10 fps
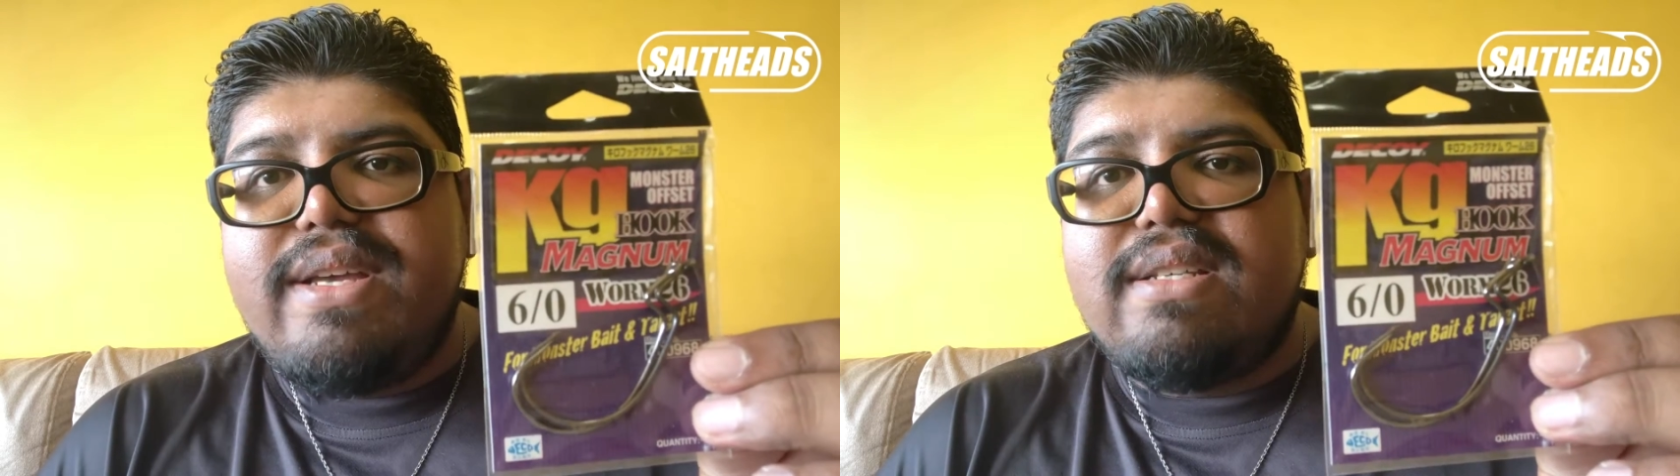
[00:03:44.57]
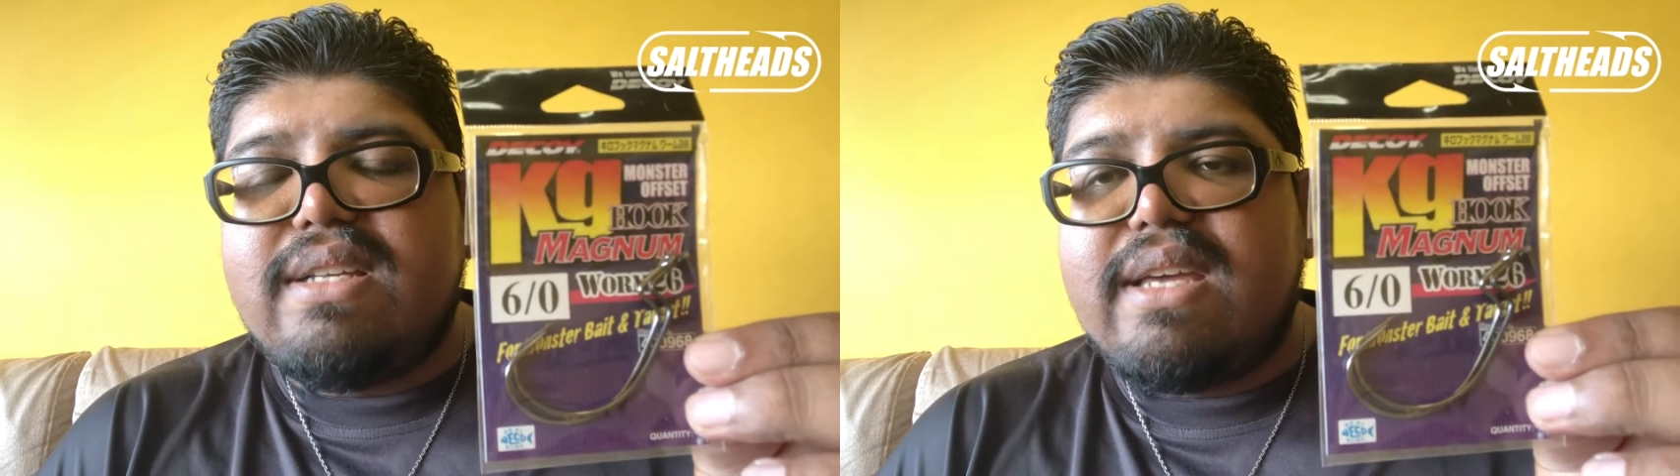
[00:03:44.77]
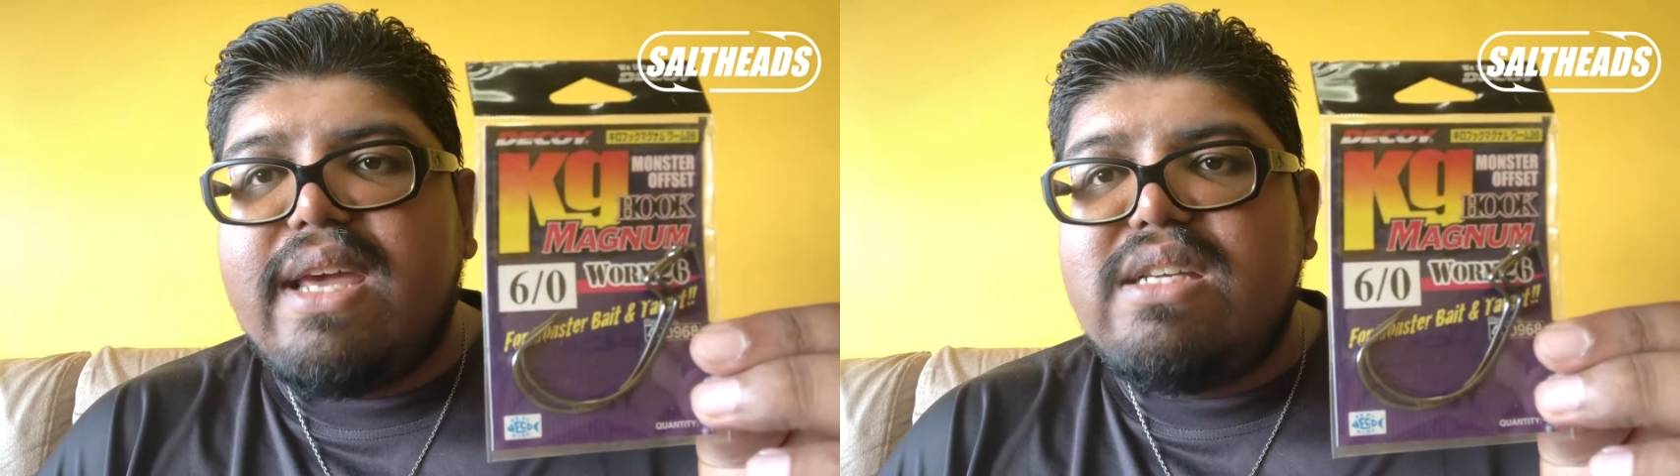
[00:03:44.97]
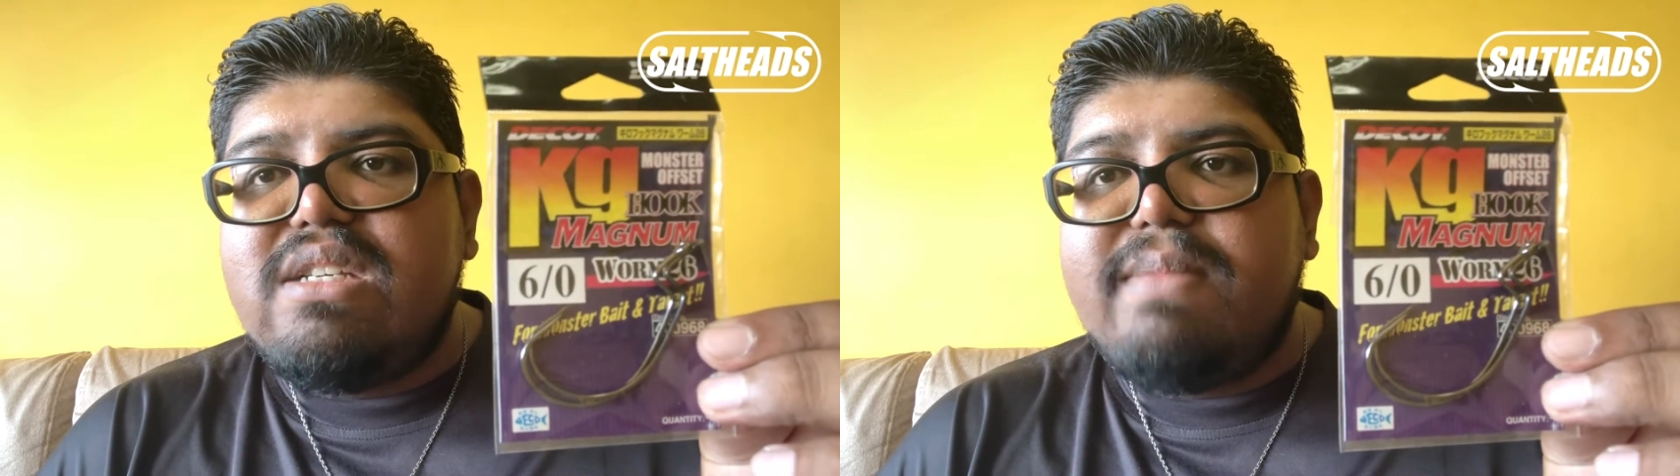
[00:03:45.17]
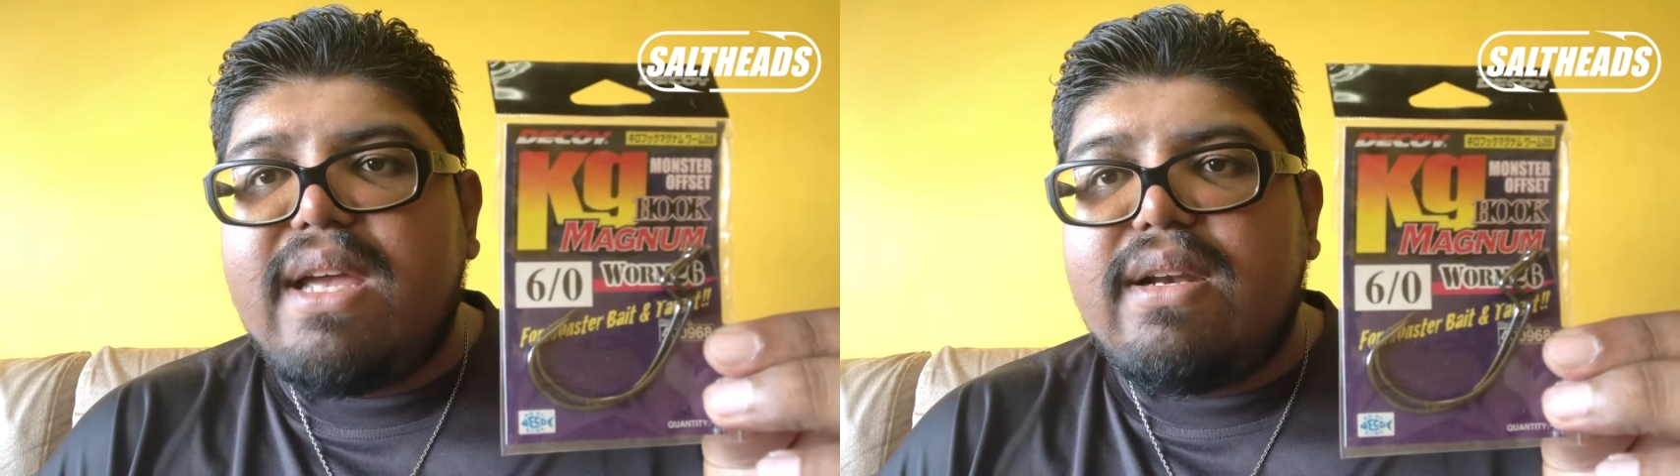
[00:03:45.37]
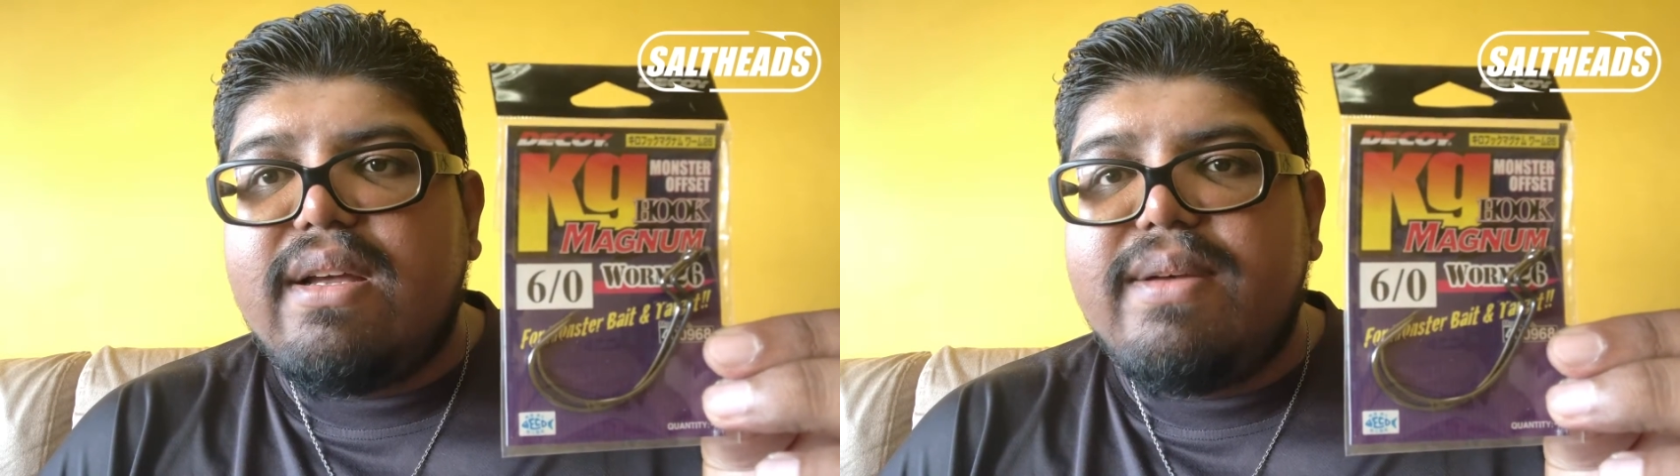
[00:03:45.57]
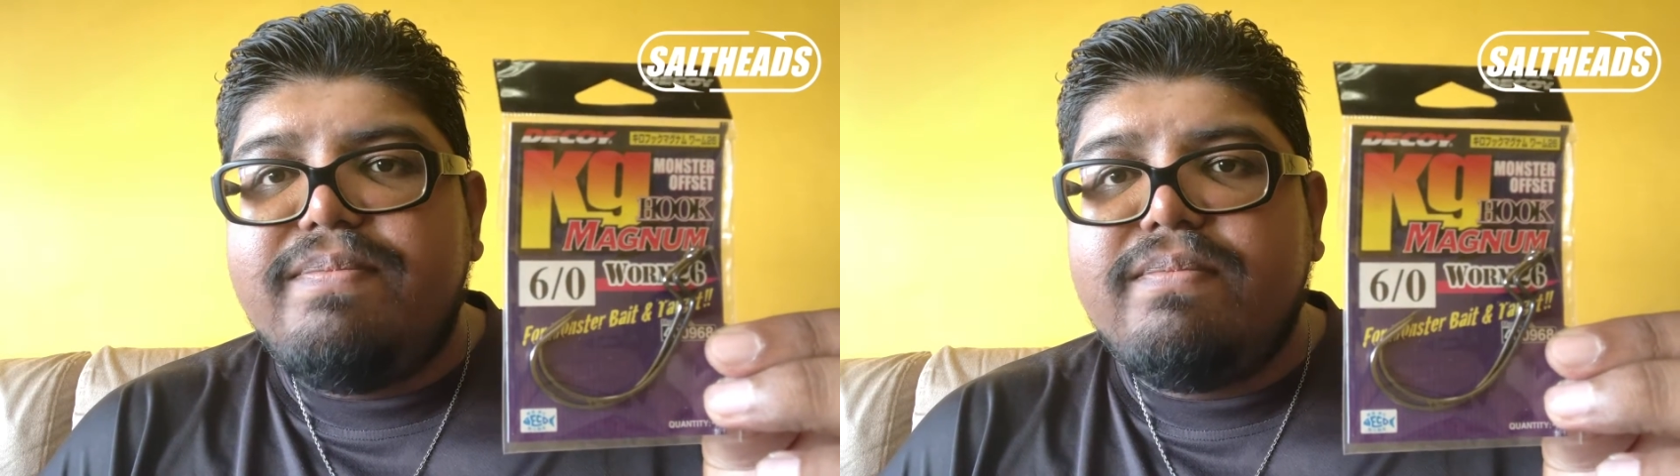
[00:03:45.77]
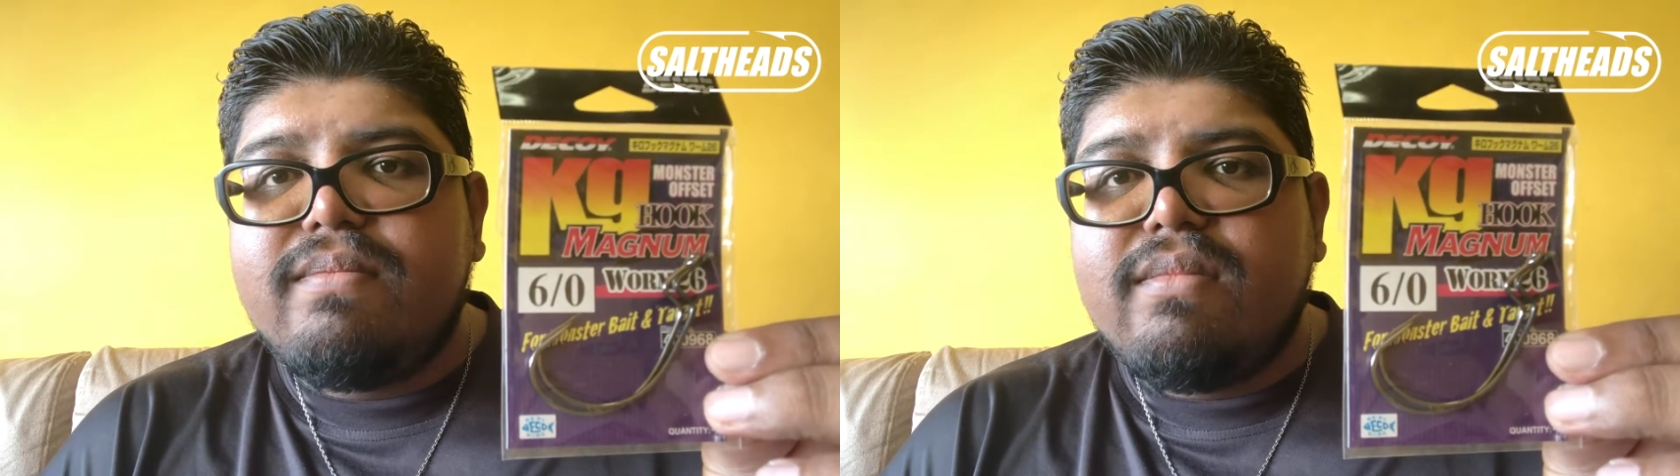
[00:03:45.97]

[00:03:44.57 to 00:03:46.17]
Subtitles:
It's the KG Magnum